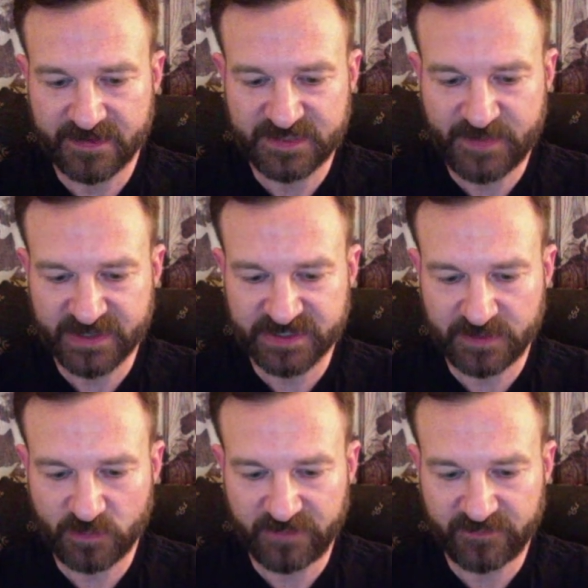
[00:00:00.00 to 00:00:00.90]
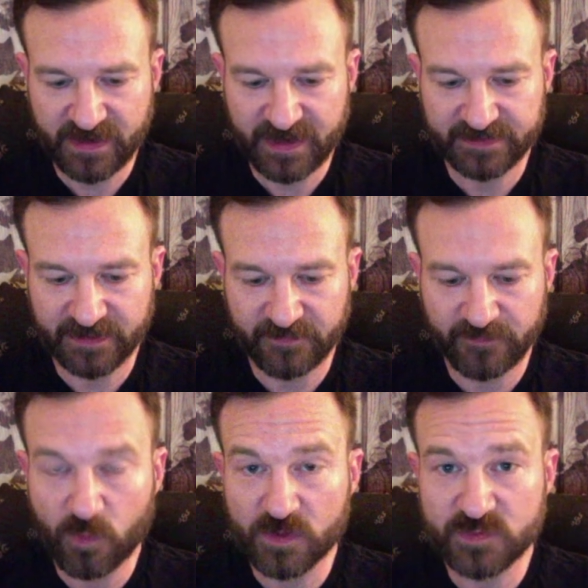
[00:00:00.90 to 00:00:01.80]
Inspection. We've got
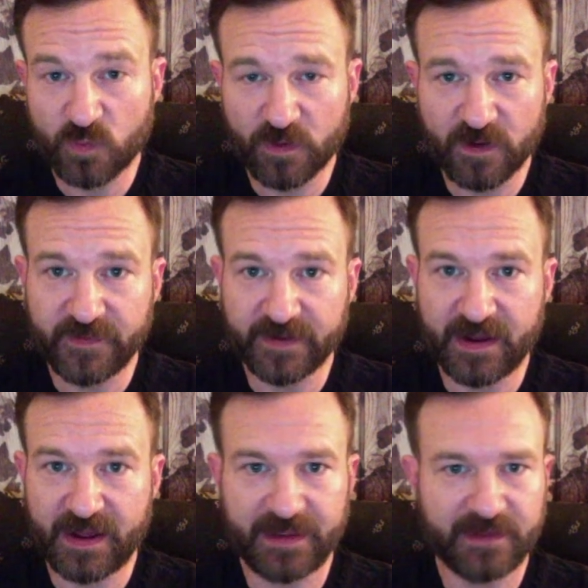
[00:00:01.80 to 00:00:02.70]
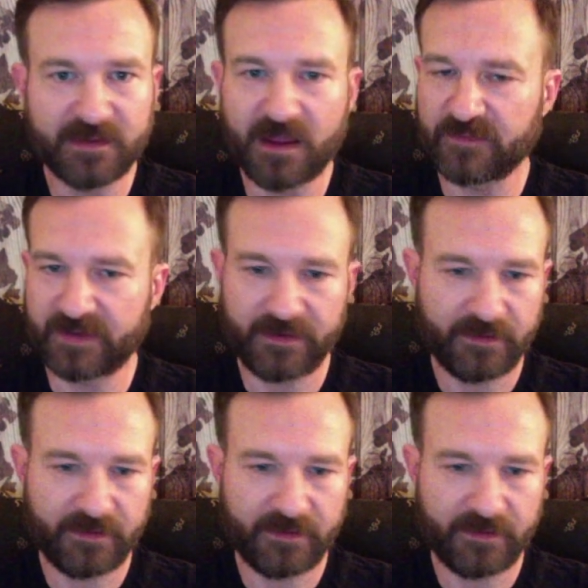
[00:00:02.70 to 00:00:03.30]
Force Ward on the guy. Loving it.